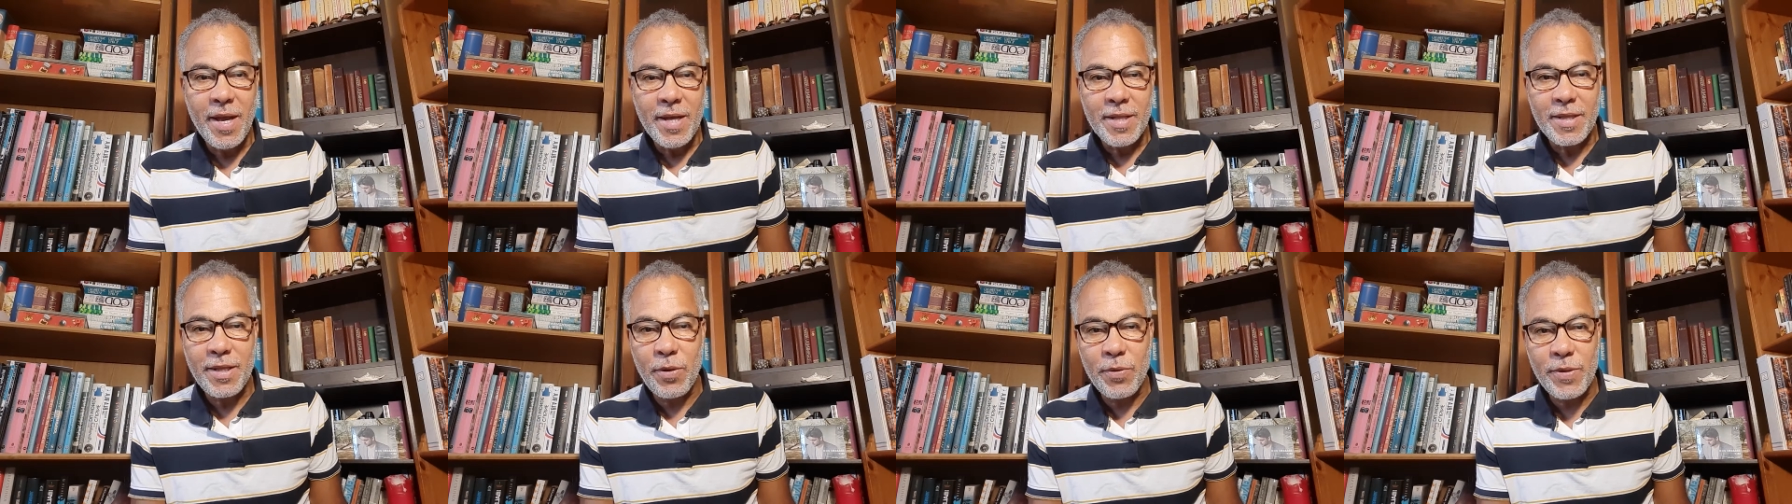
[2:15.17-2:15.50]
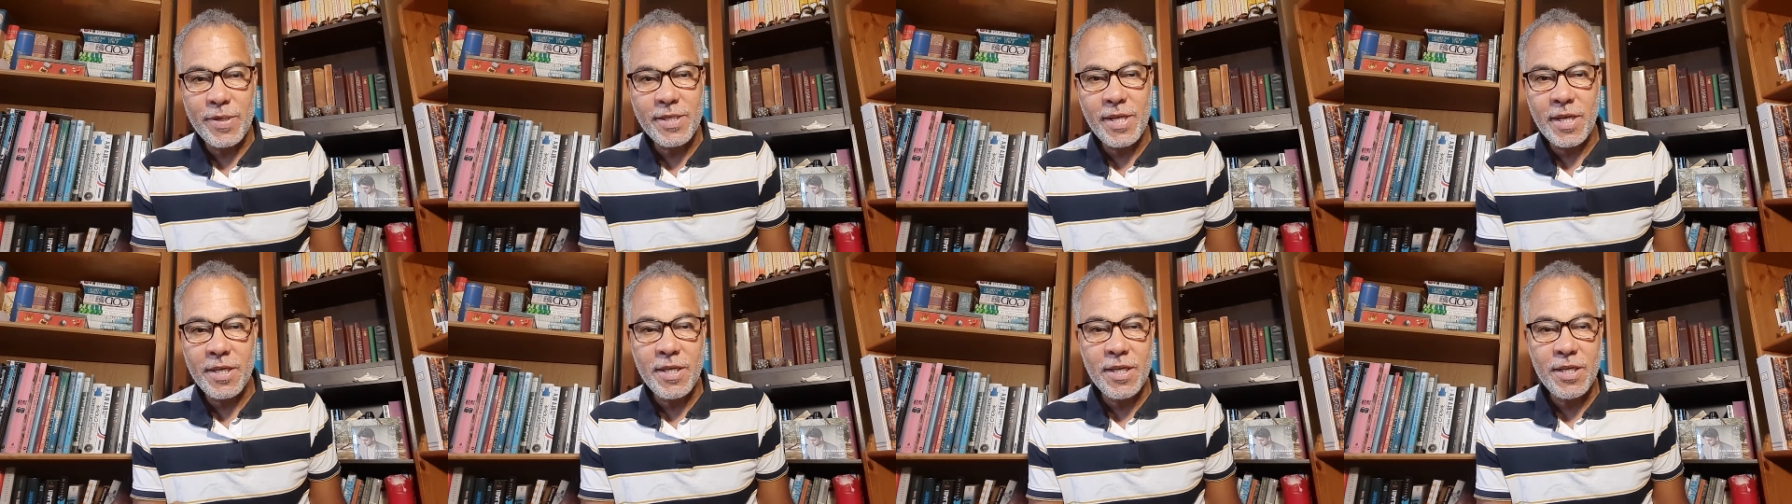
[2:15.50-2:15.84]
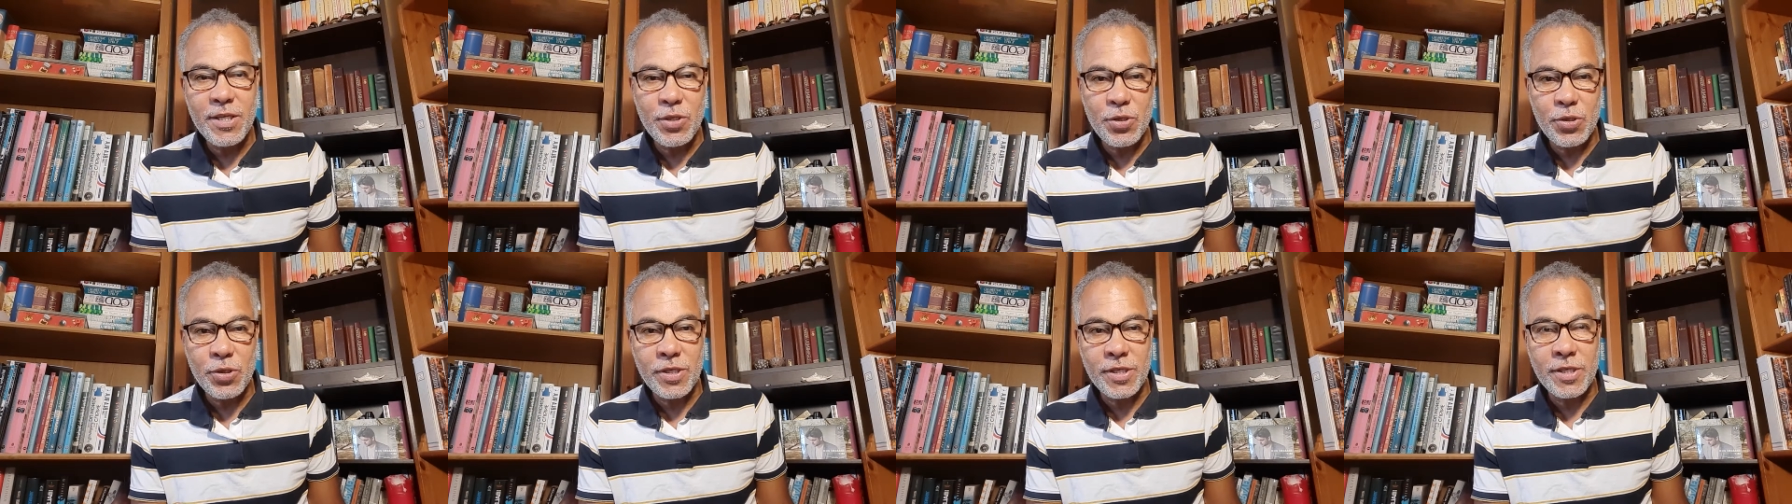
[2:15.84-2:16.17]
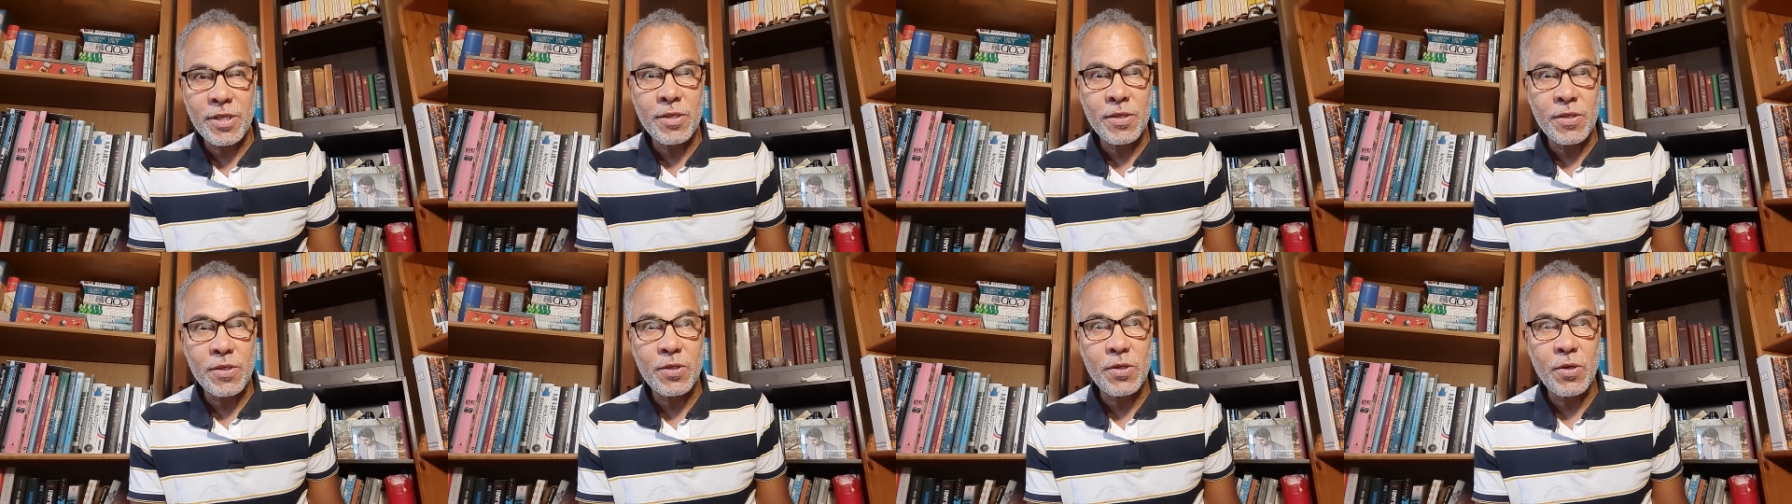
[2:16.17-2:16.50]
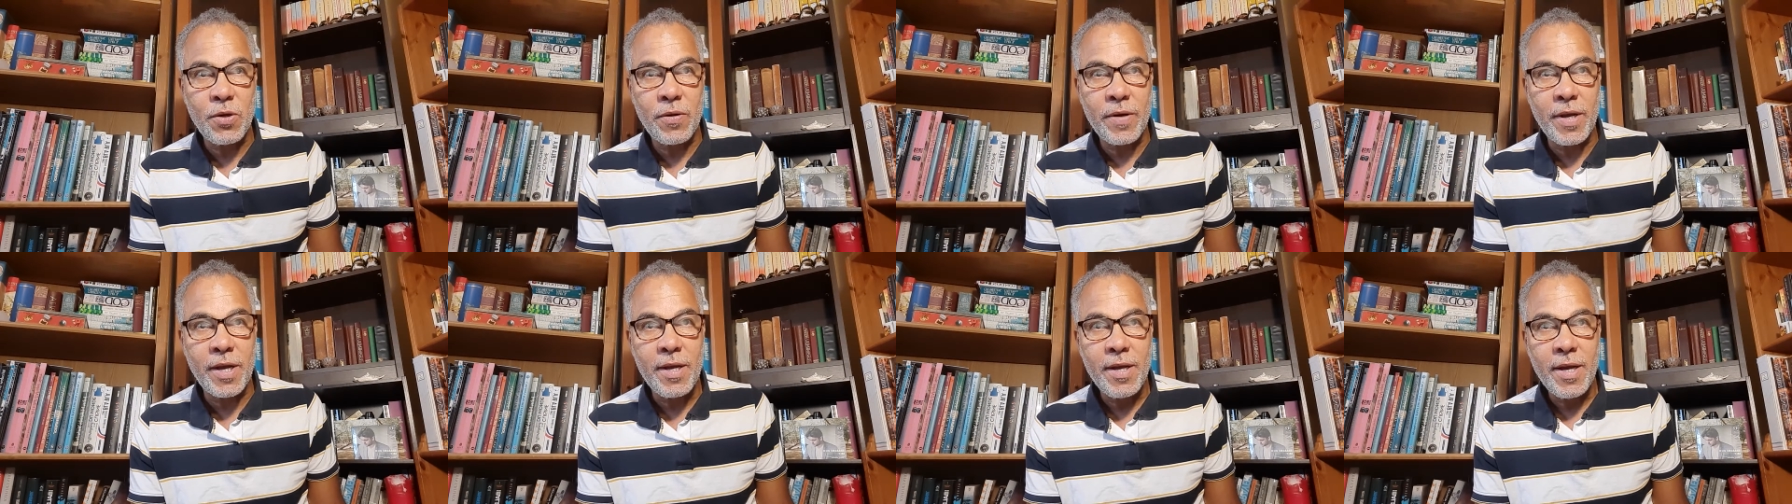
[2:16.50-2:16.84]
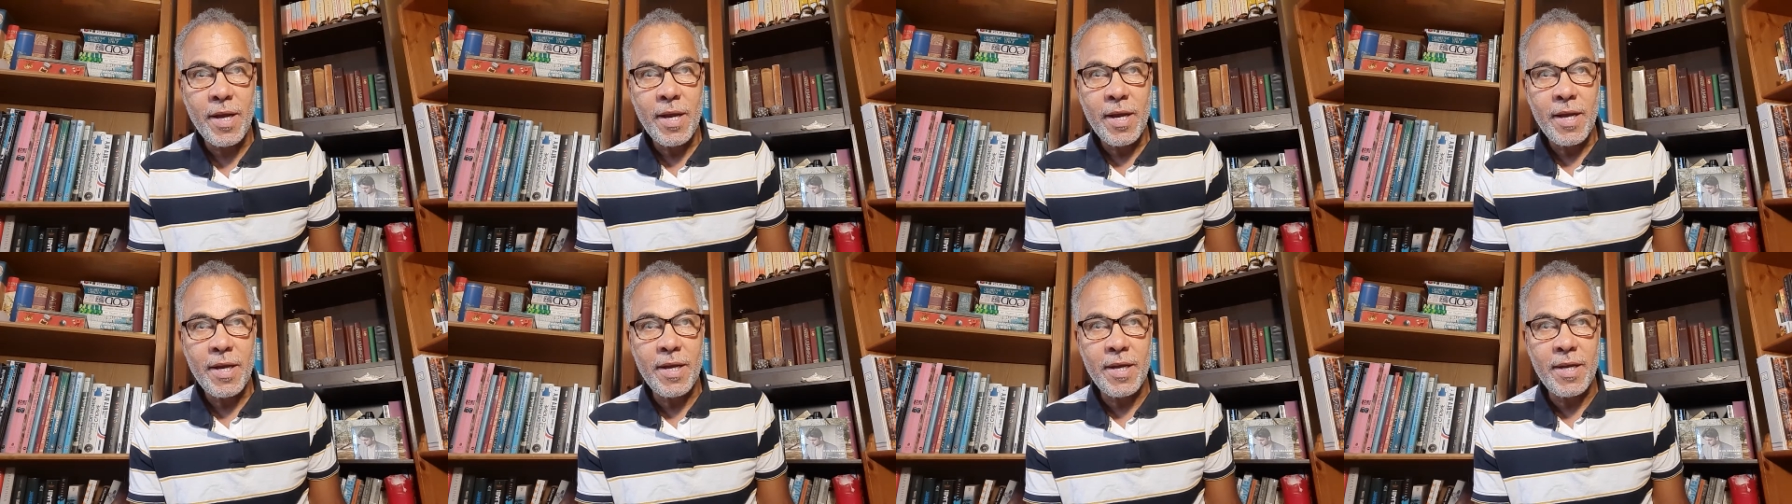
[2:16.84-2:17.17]
There is an interesting story
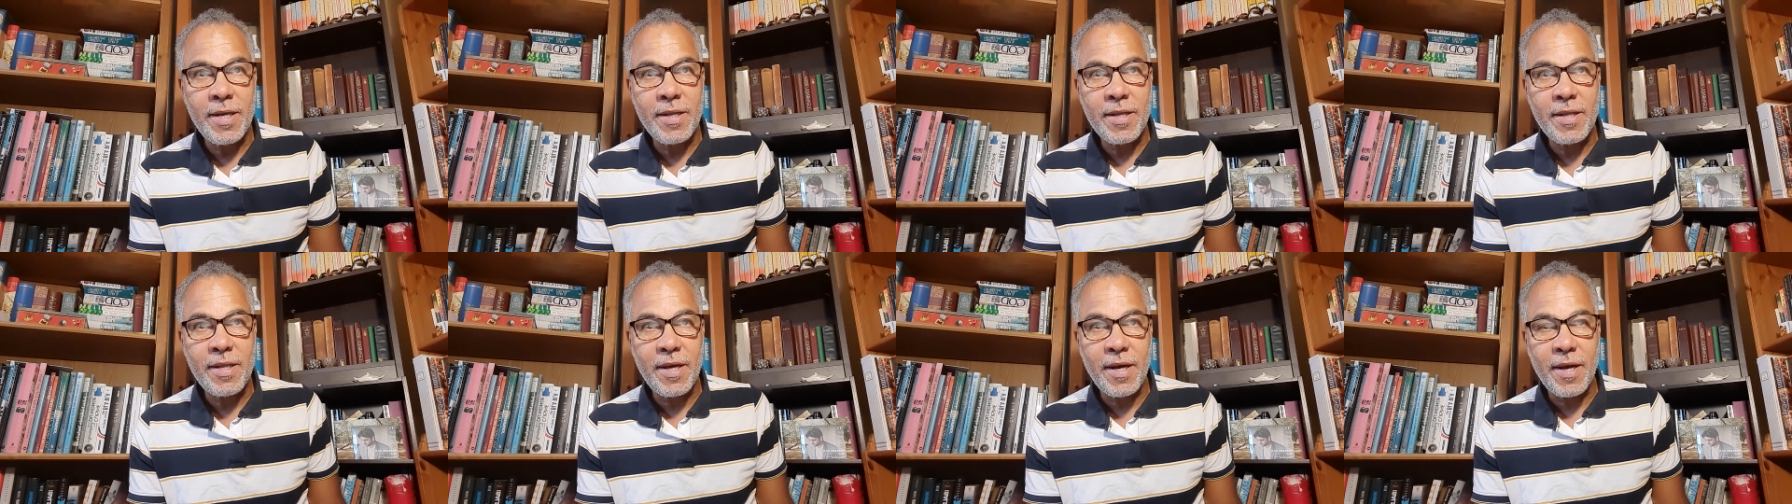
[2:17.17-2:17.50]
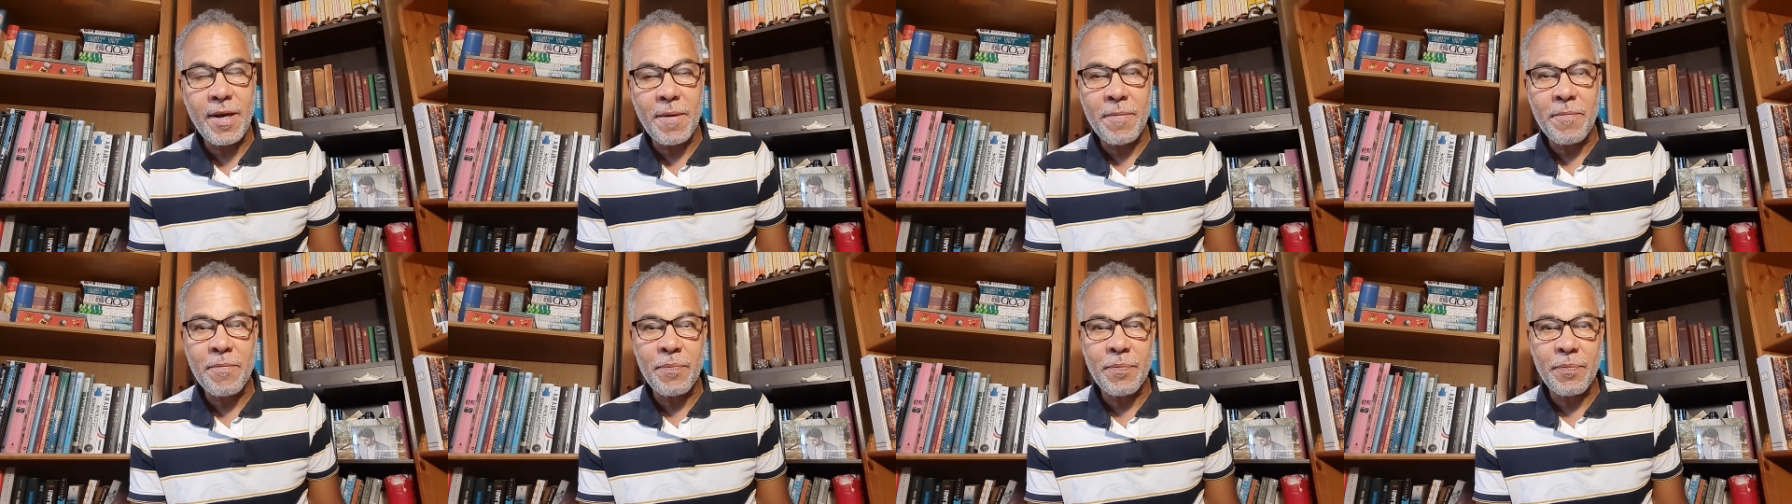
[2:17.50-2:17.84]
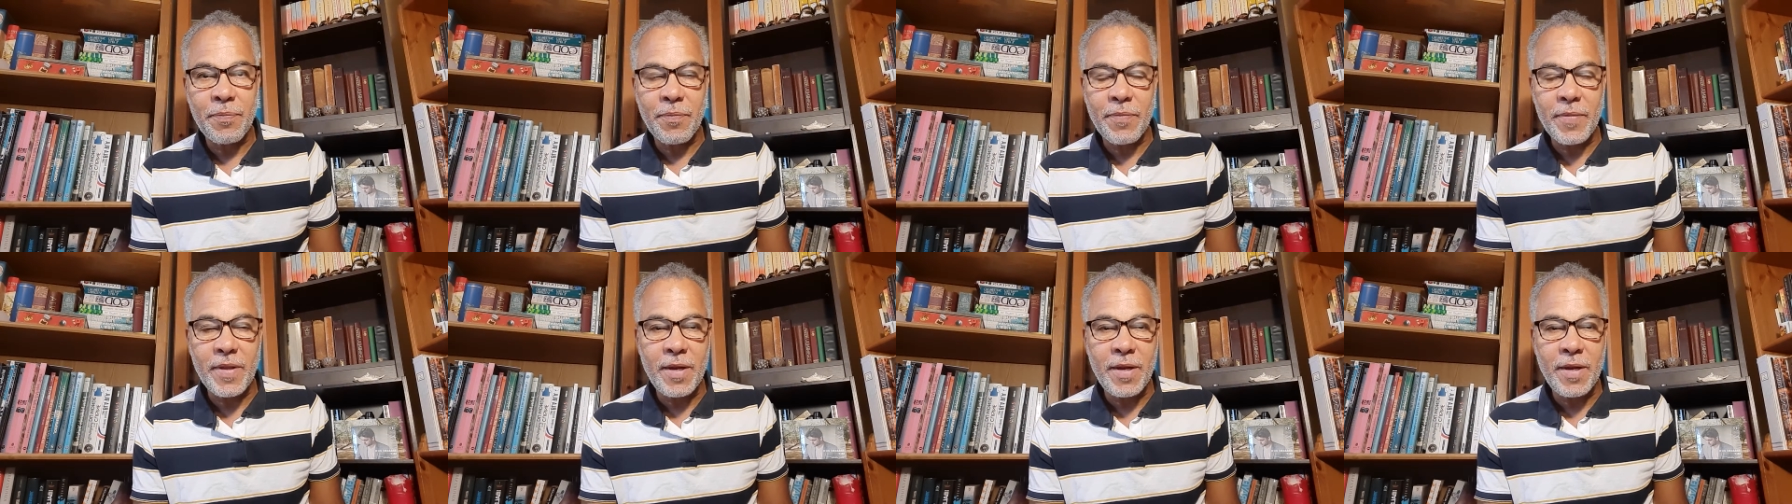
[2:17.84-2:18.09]
in the, um,